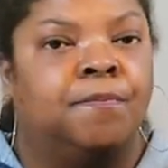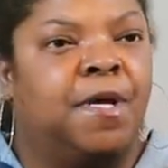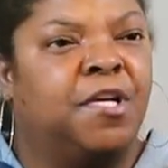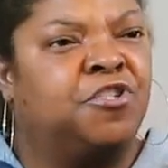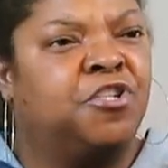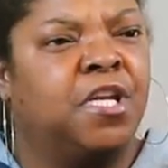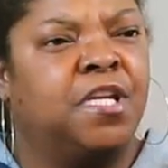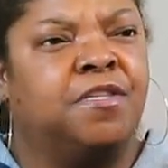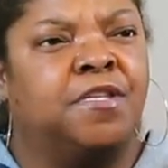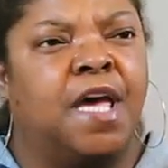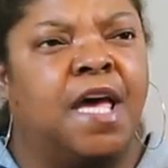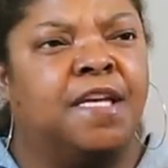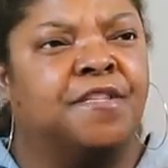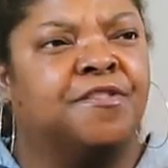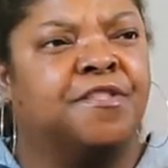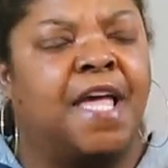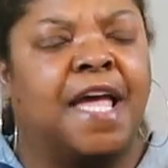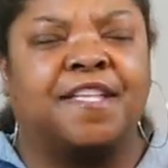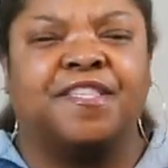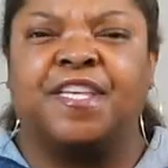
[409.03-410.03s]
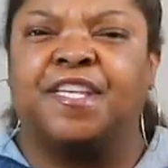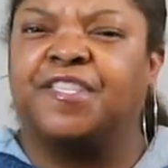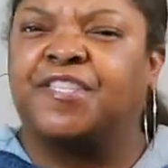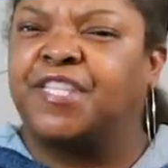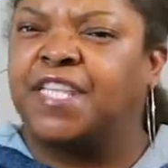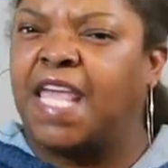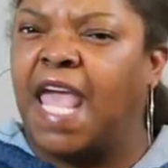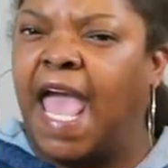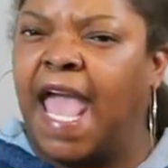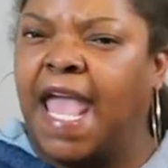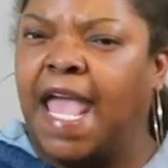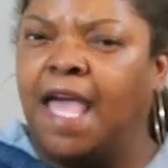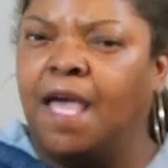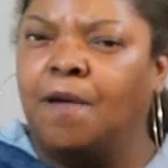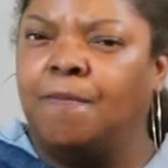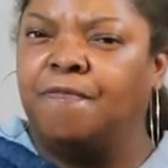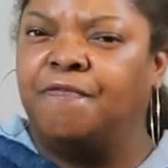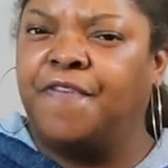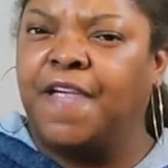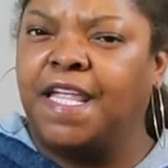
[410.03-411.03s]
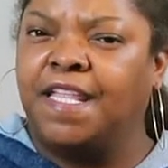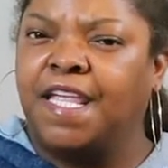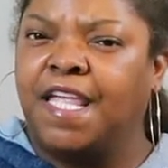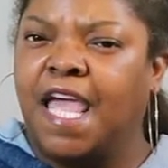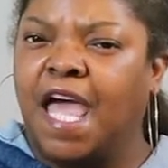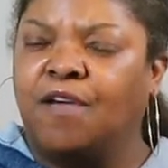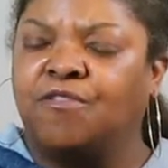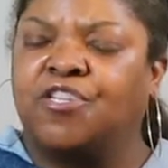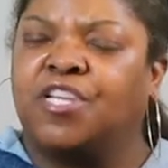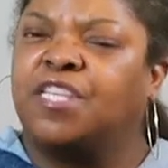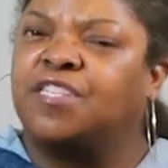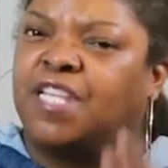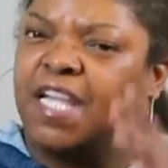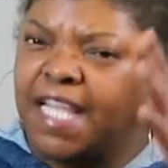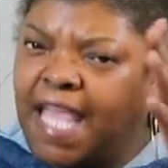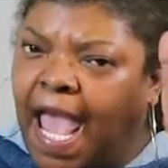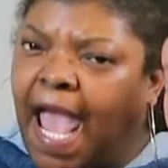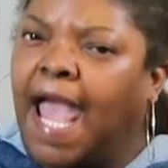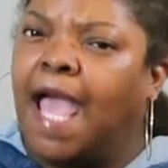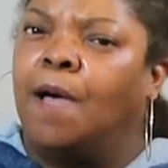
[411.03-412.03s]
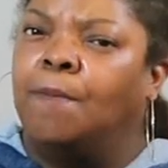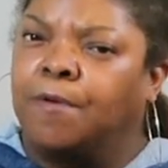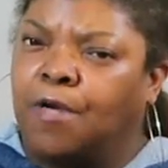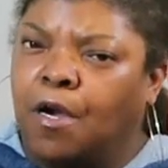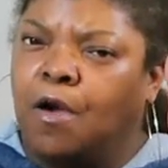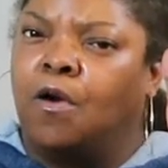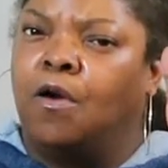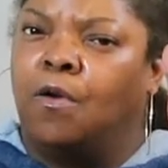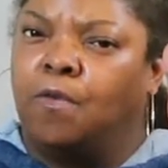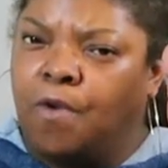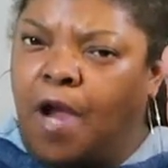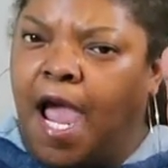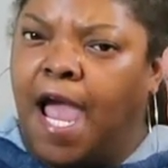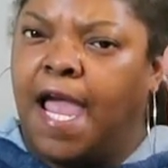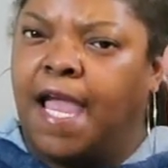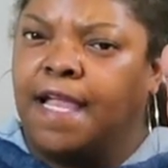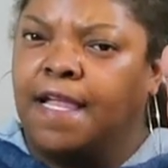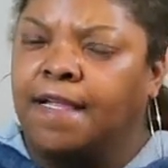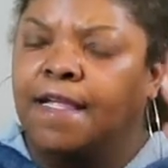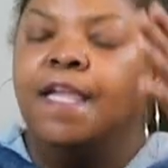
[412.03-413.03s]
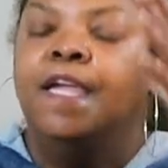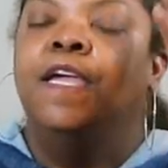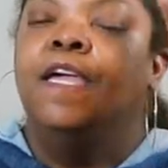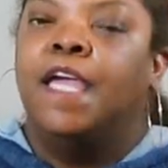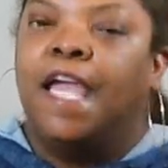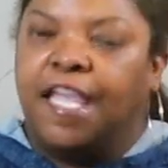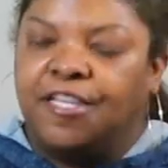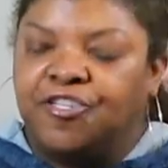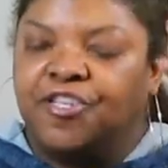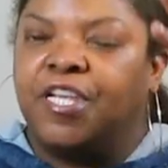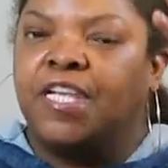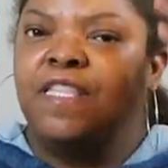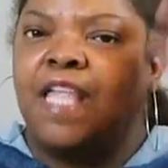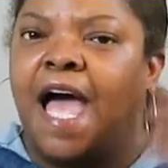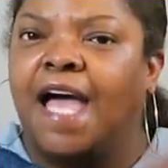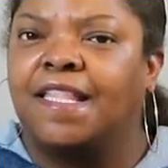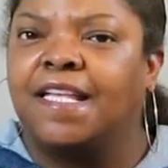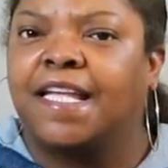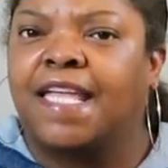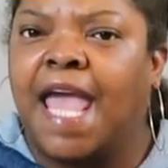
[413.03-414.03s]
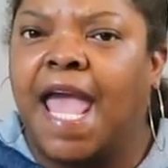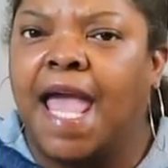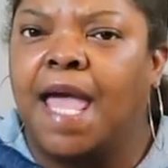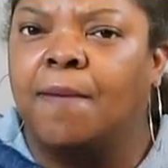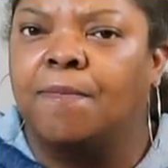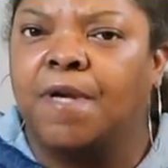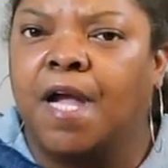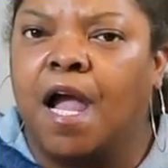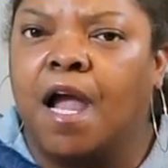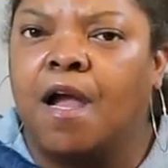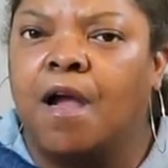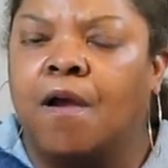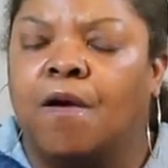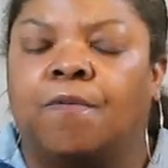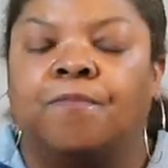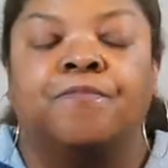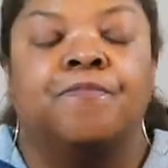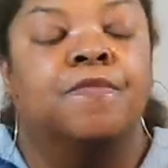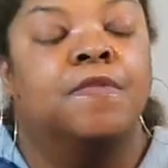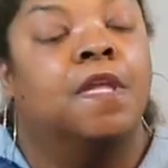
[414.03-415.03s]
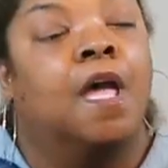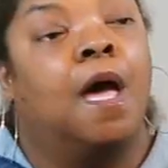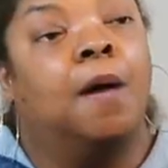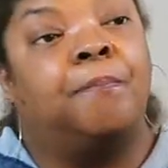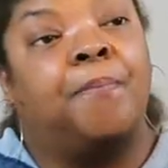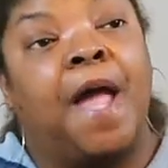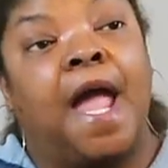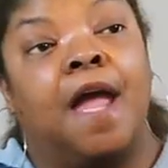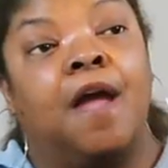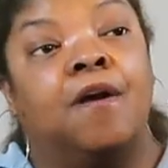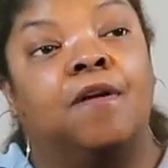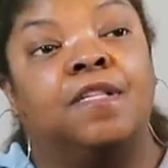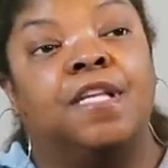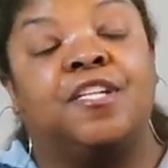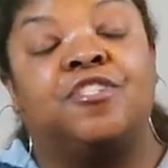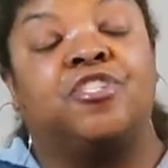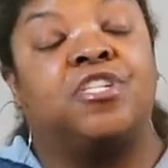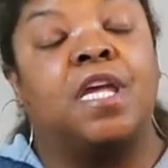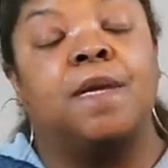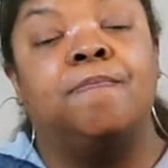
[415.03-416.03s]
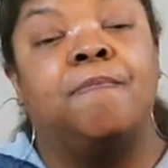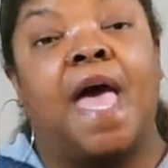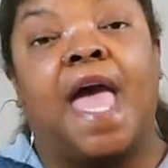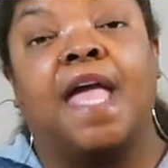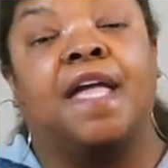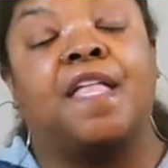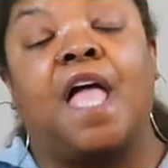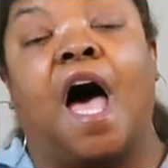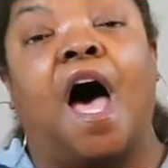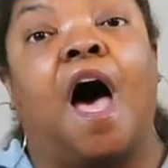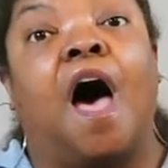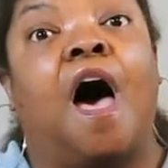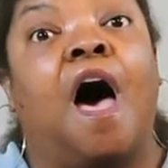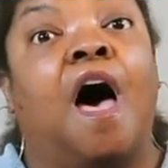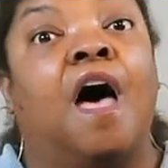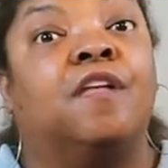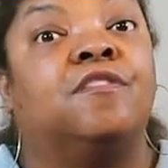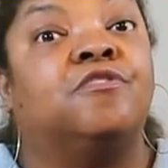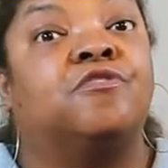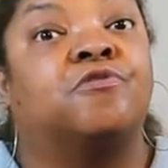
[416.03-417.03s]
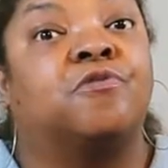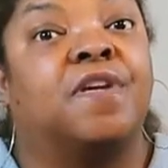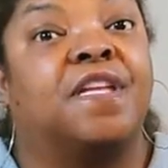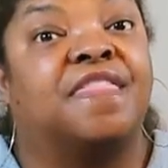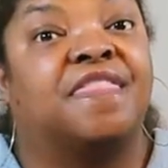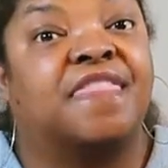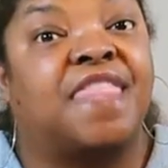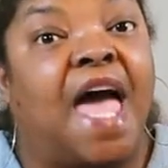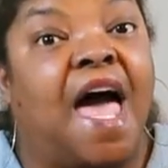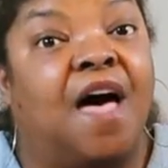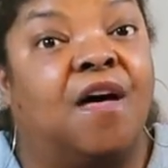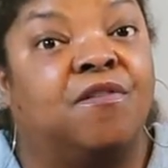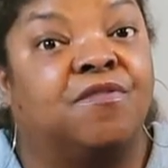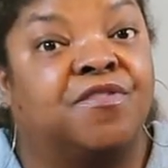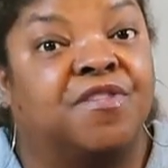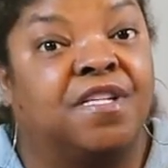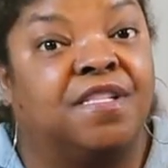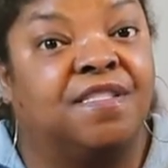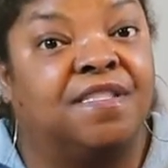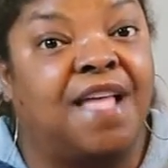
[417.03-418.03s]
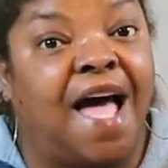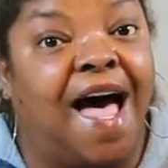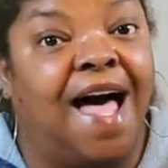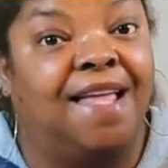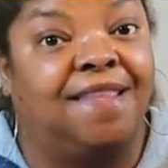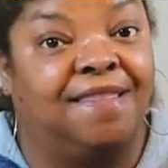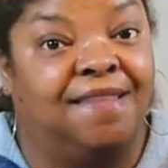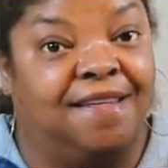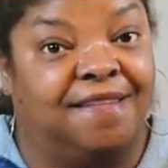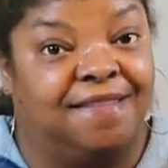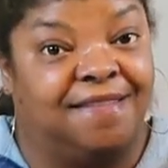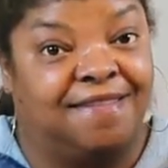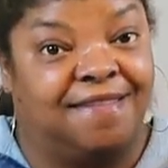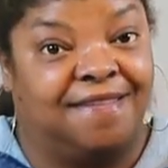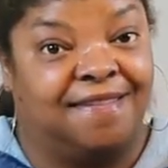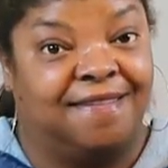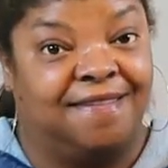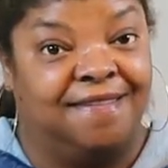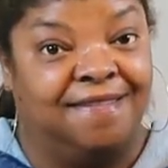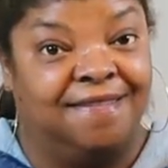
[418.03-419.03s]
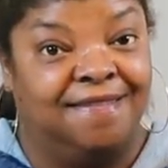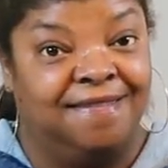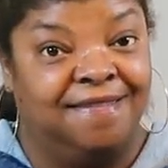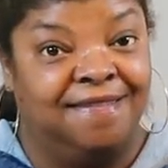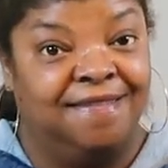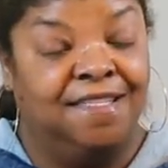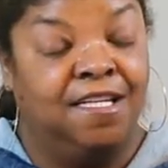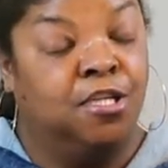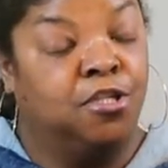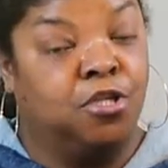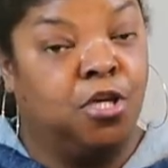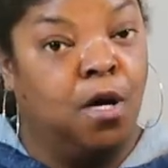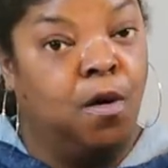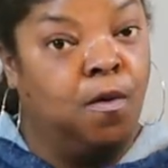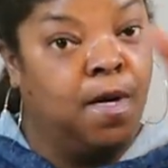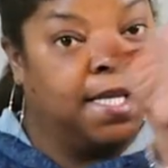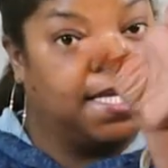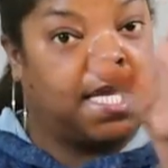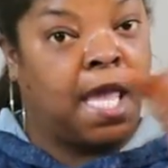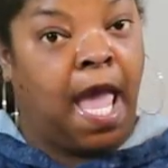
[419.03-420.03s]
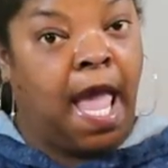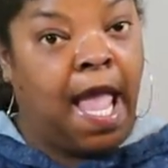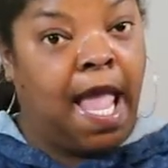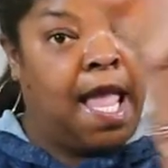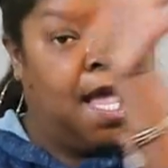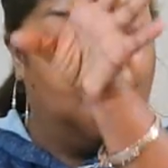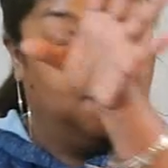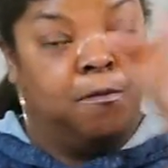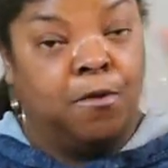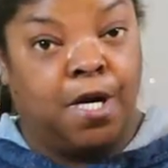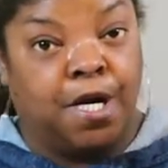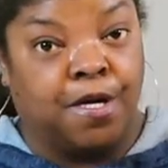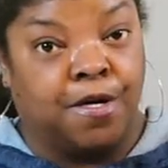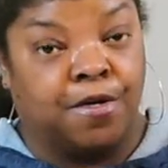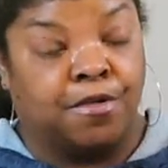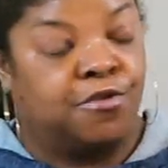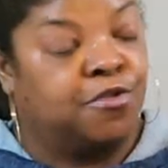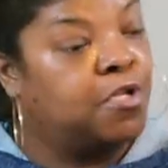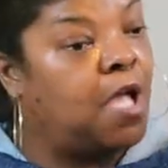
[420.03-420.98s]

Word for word: she does like this cam video. She's a cam girl, right? Is she not a cam girl? Apparently, she made $100,000 doing cam work.